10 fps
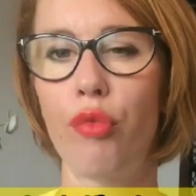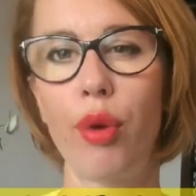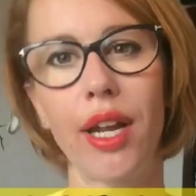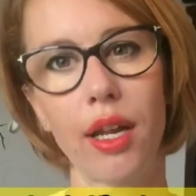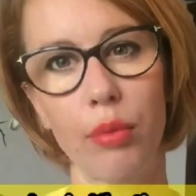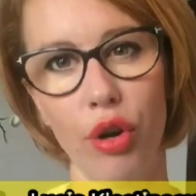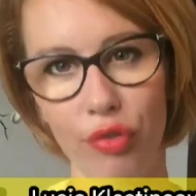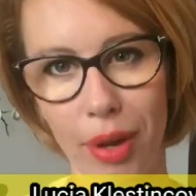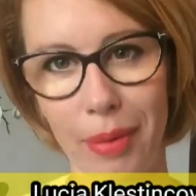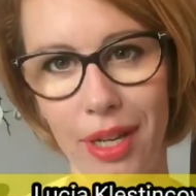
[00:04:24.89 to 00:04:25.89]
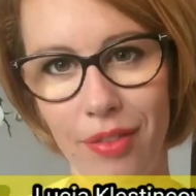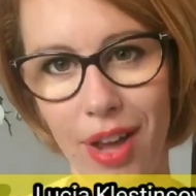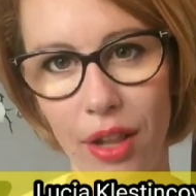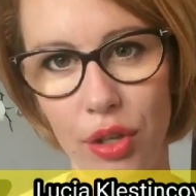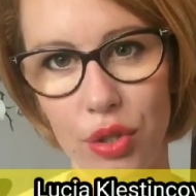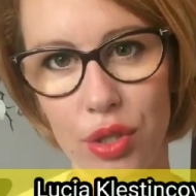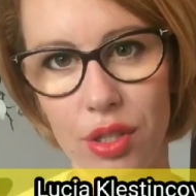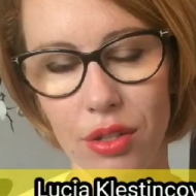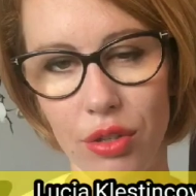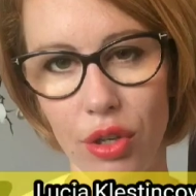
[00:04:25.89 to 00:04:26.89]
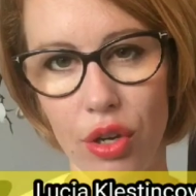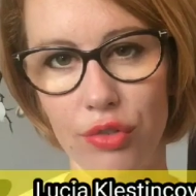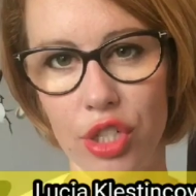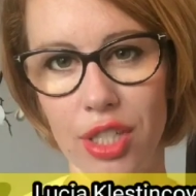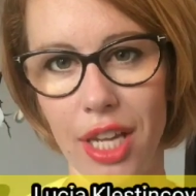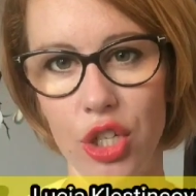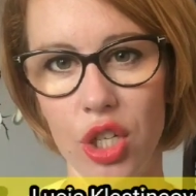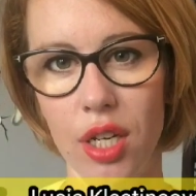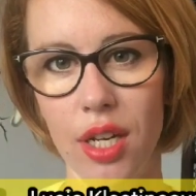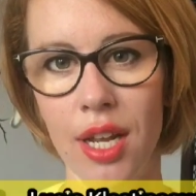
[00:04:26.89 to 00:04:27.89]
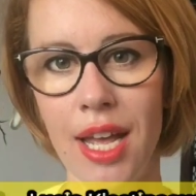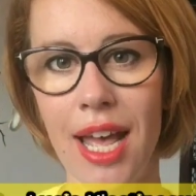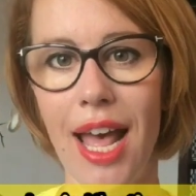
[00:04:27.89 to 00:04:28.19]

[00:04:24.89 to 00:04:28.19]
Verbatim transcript: of bringing more feminine values to the conversation,